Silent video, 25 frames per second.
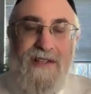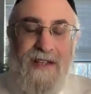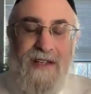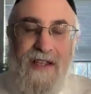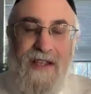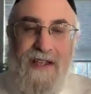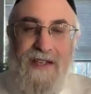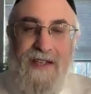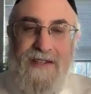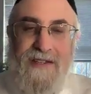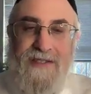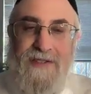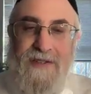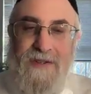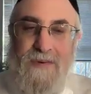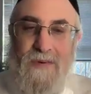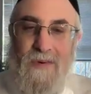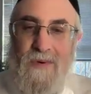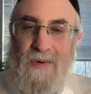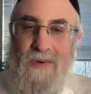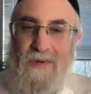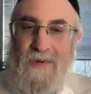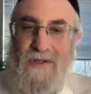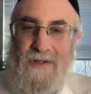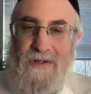
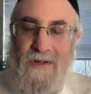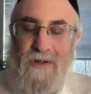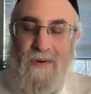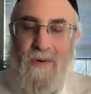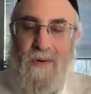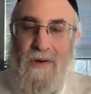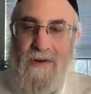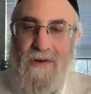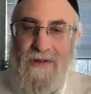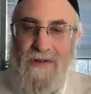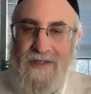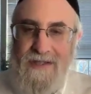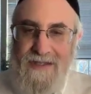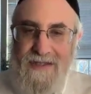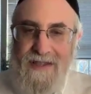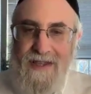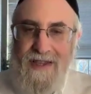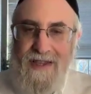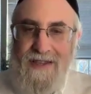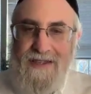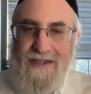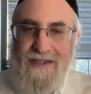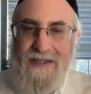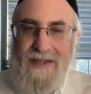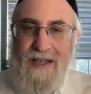to quote
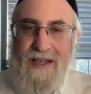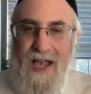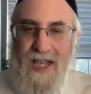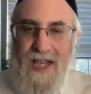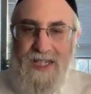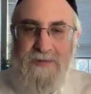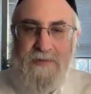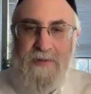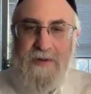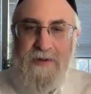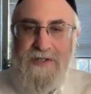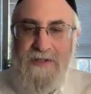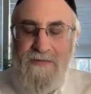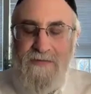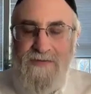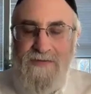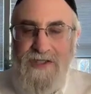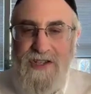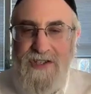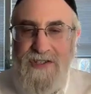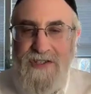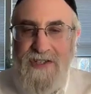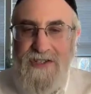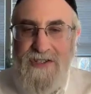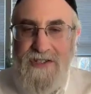the Gospels of
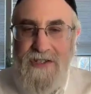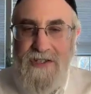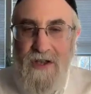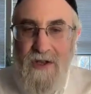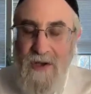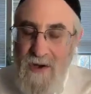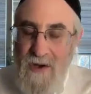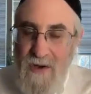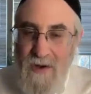Jesus,